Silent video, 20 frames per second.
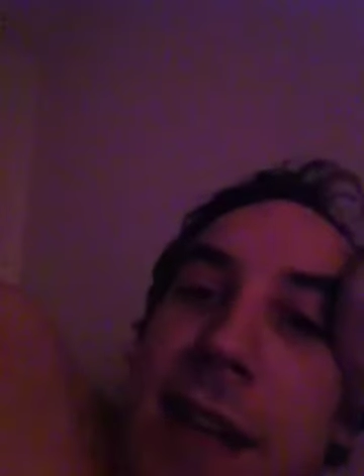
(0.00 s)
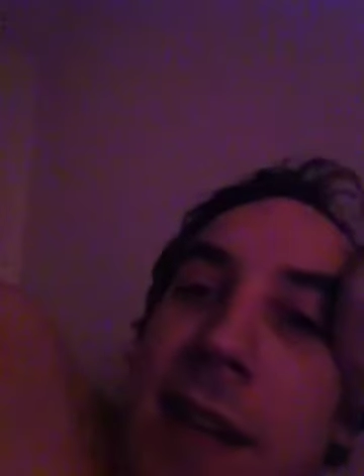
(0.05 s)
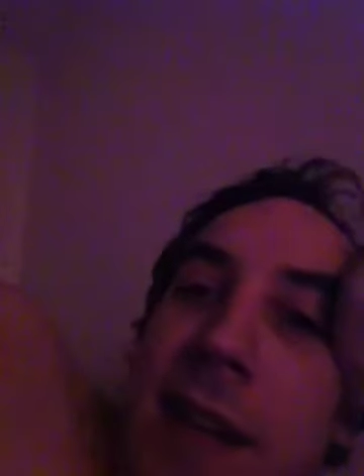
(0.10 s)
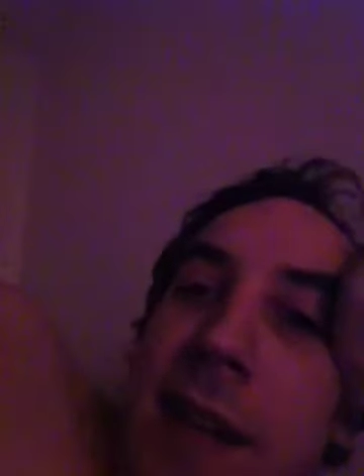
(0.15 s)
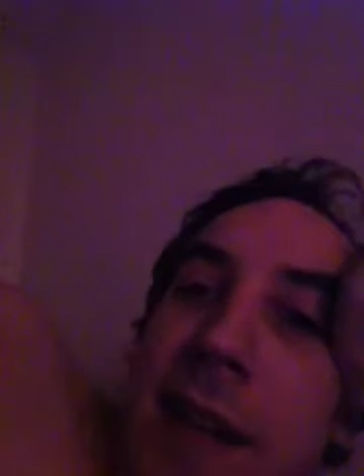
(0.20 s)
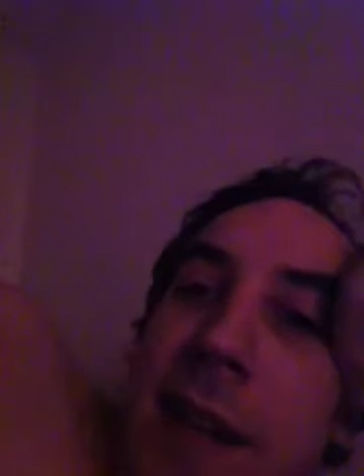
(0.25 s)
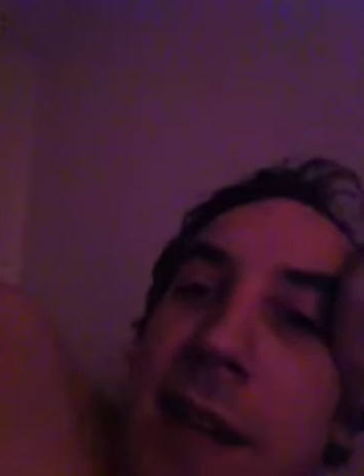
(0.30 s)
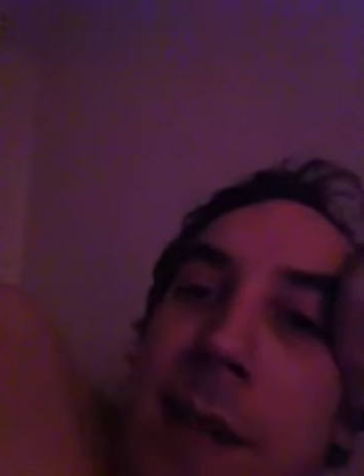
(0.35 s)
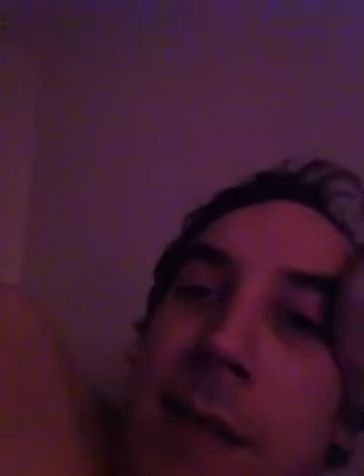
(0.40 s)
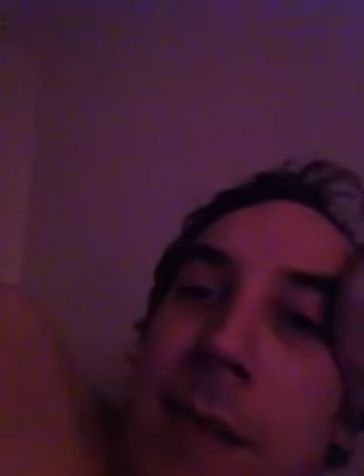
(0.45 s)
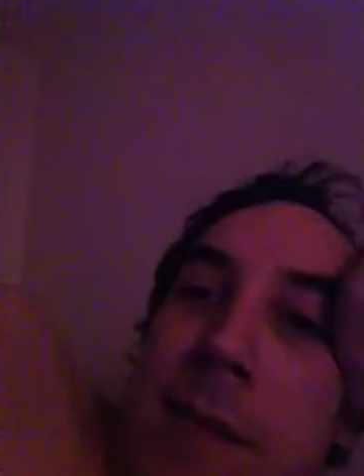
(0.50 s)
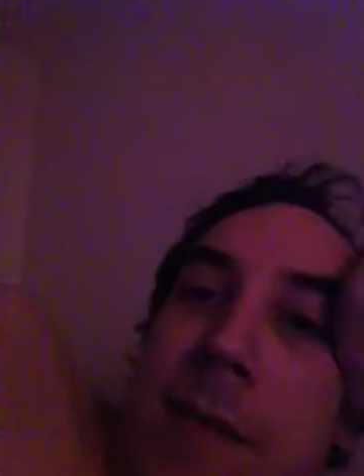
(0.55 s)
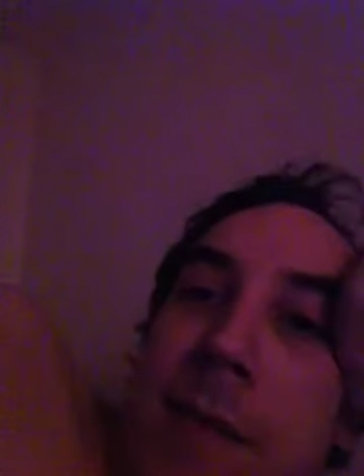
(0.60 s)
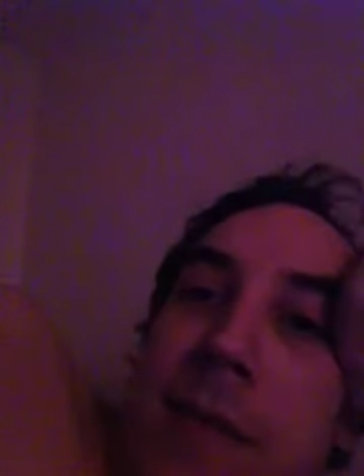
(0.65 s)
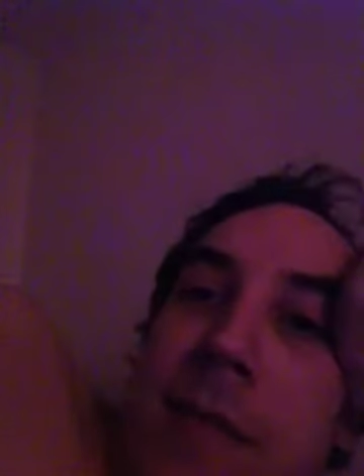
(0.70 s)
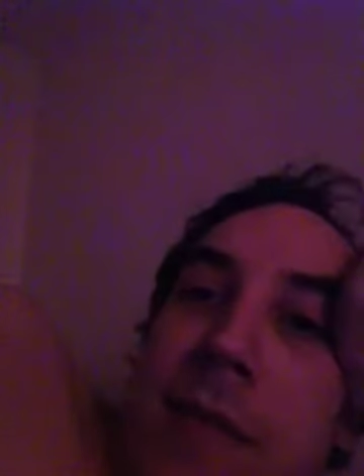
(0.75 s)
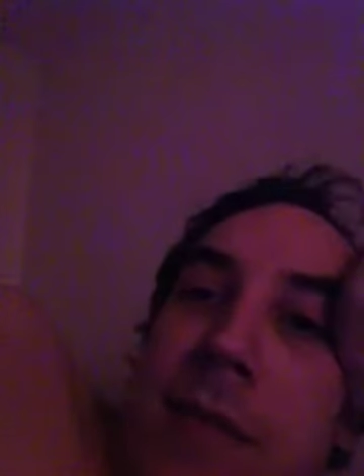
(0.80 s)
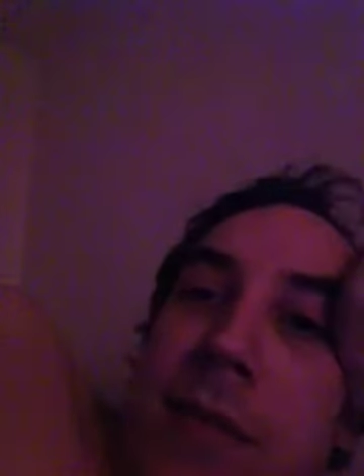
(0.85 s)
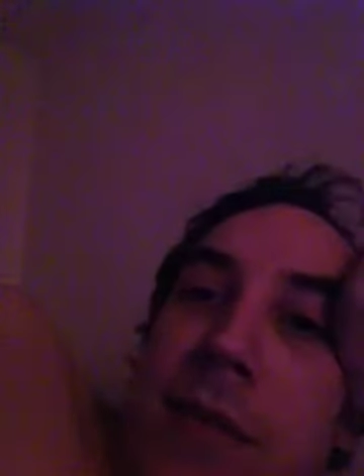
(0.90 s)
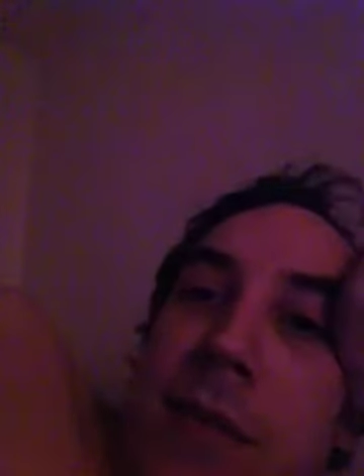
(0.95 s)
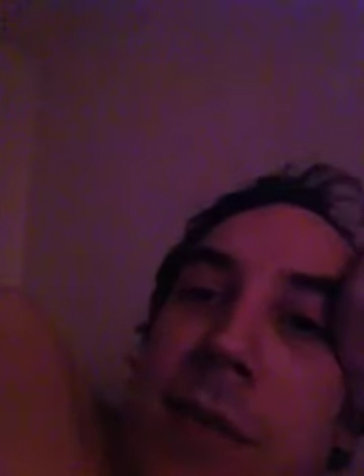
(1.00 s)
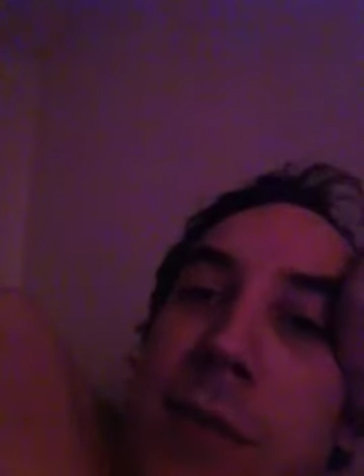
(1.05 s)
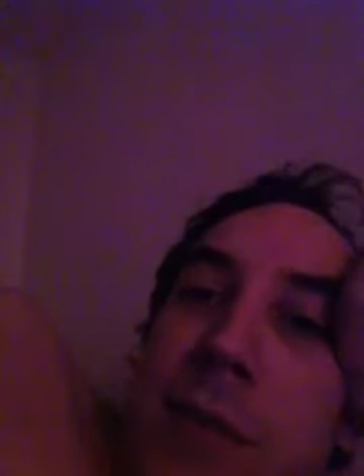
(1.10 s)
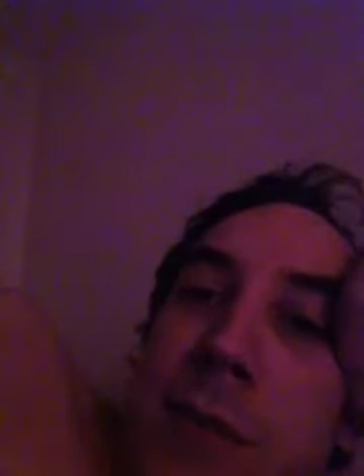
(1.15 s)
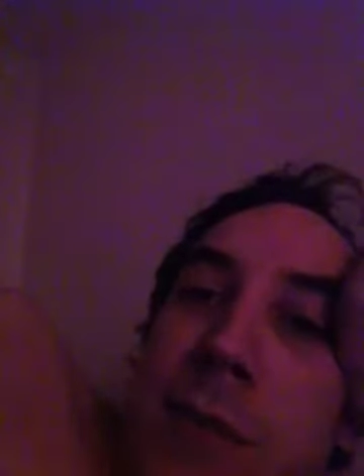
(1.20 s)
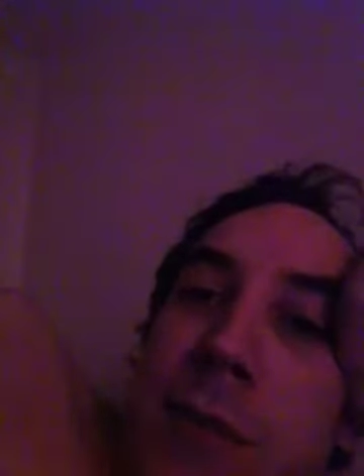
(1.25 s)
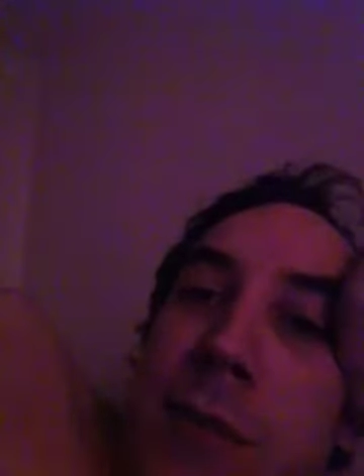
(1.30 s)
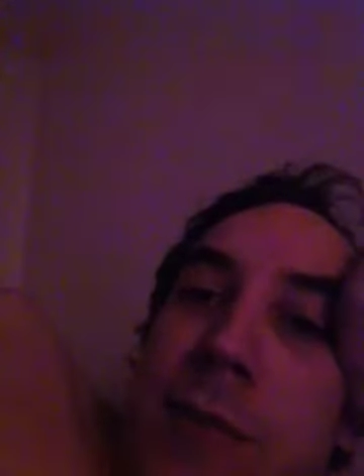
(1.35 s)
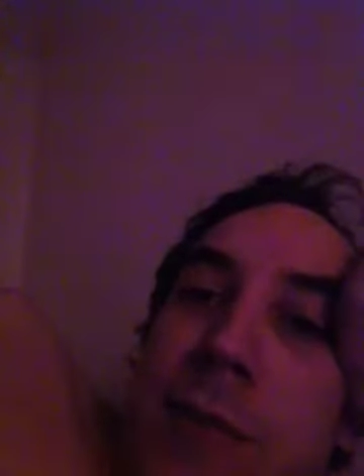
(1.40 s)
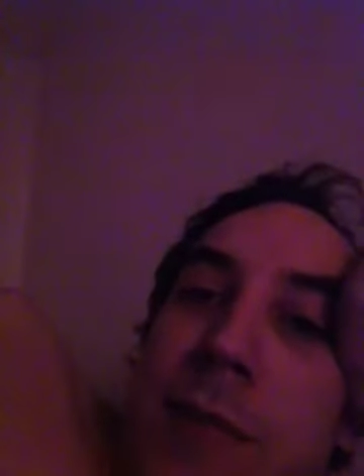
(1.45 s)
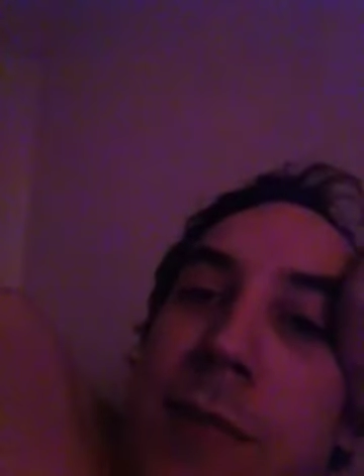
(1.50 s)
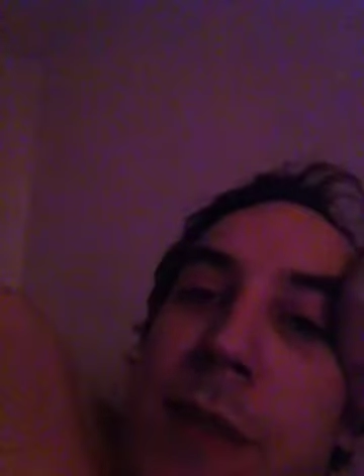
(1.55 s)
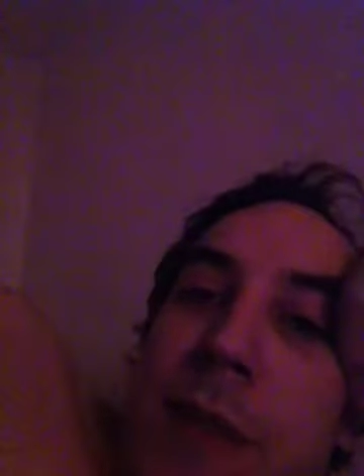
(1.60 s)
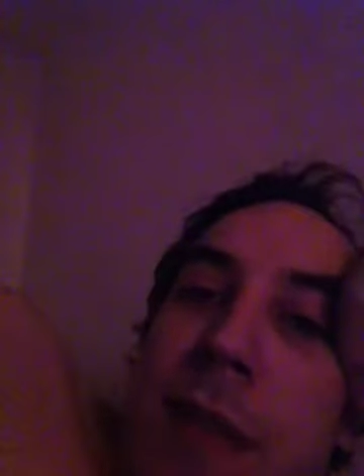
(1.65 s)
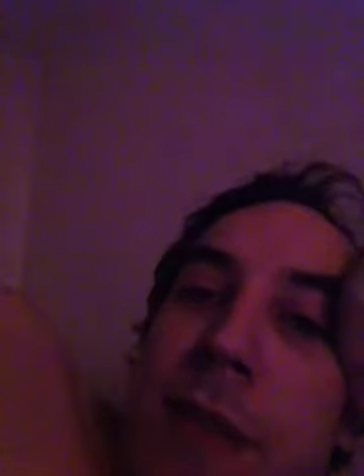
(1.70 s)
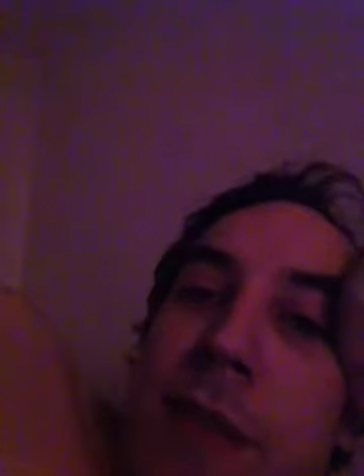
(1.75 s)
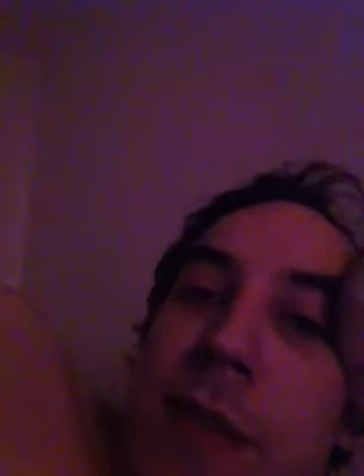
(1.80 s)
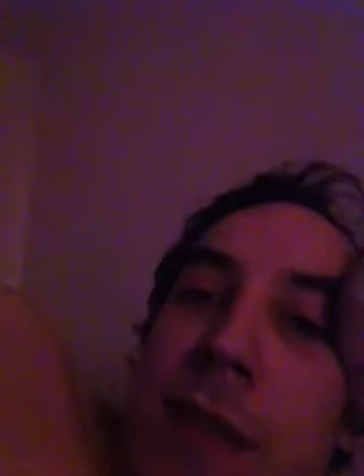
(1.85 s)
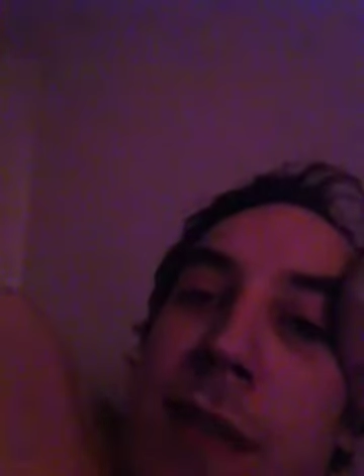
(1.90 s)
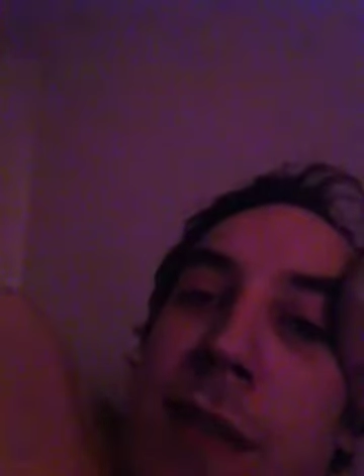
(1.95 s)
Um, so,
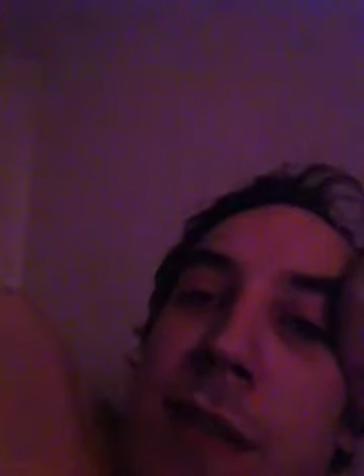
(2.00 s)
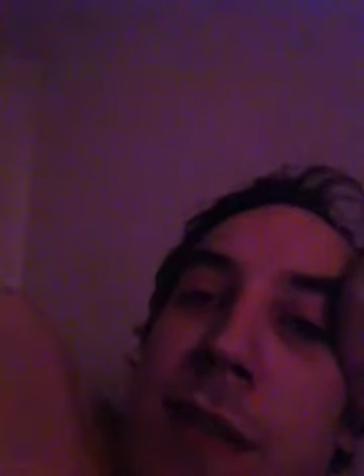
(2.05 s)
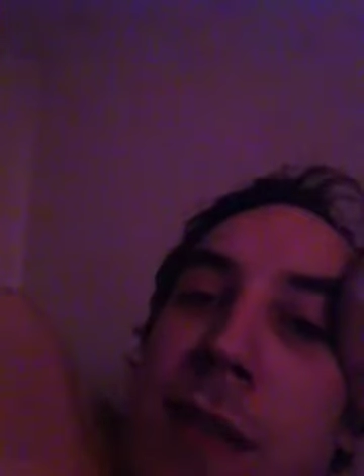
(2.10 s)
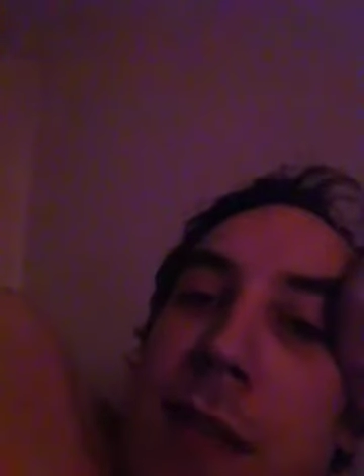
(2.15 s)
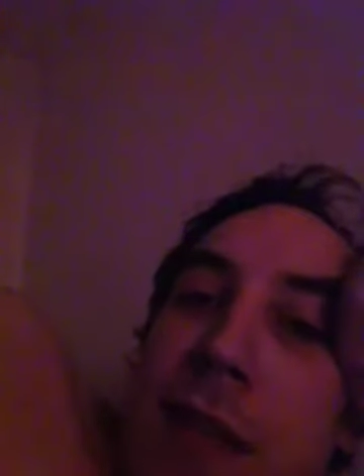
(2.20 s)
and, th and